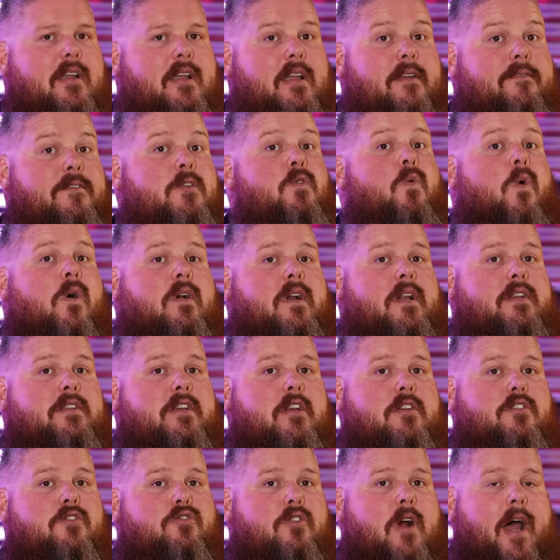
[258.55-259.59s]
if you wanted
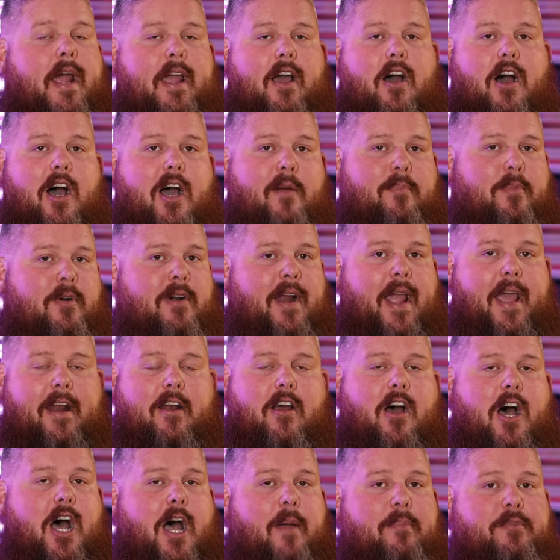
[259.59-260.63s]
to dry hop or add
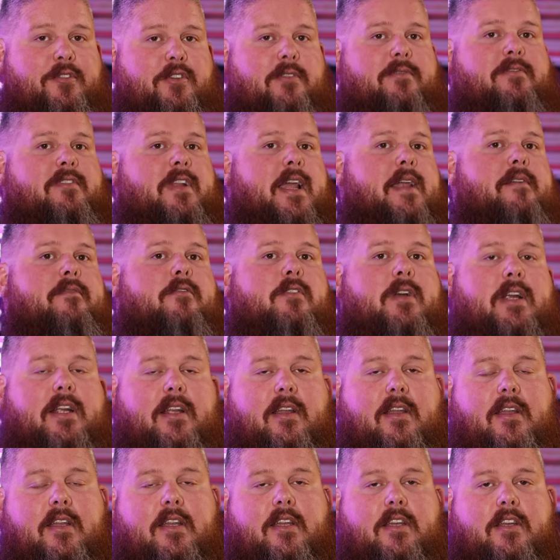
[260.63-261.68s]
hops or
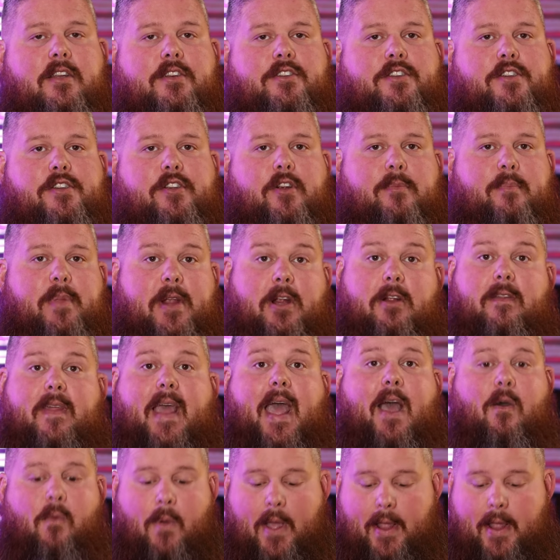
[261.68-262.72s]
flavoring to your beer that